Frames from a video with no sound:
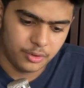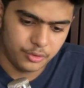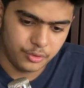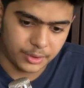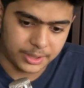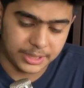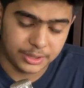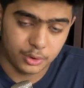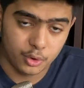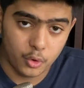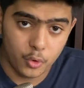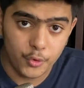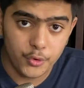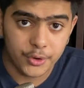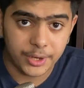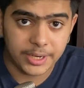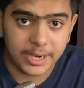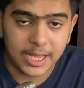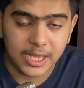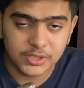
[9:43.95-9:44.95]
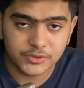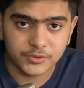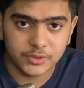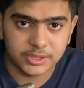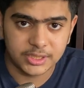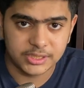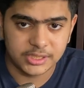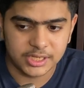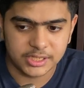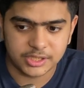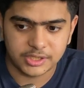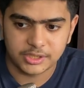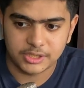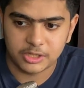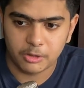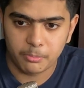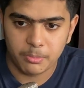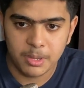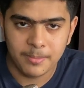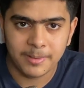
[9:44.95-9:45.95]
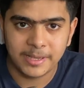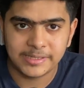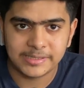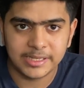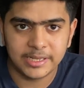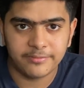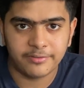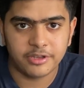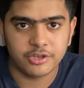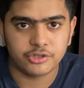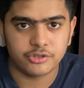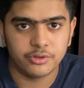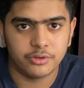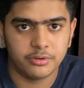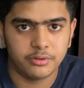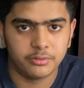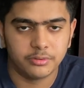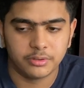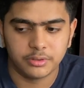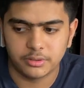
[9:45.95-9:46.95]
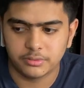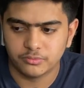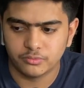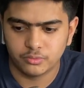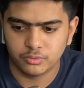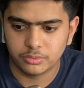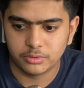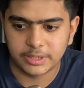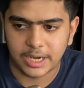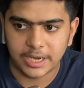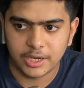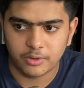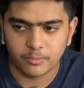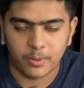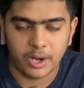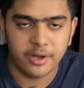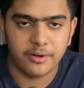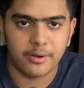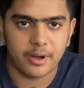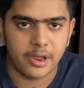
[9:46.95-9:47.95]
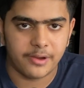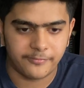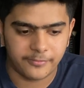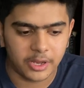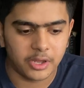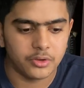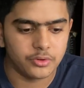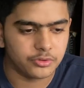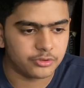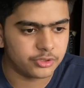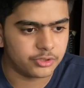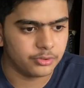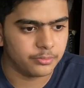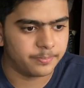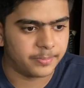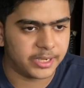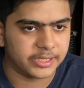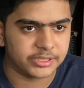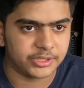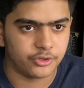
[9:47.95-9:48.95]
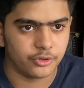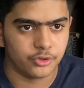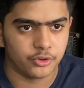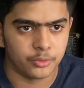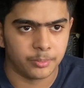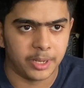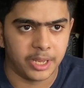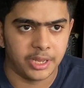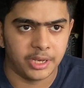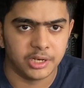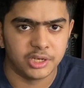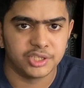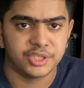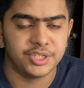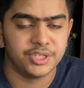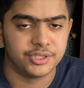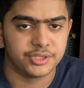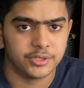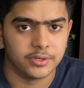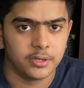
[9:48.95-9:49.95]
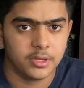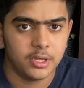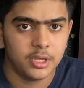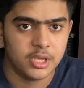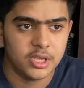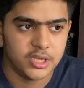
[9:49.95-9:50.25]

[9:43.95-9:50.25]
You can ask for suggestions. Now, me myself, I used to write one draft. I used to pass it on to my English teacher.